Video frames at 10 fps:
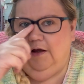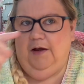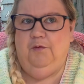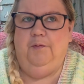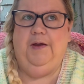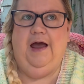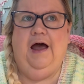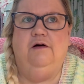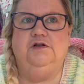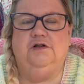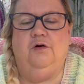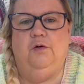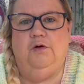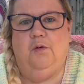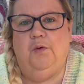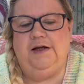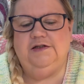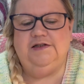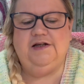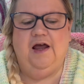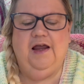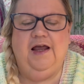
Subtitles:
will be out on Wednesday.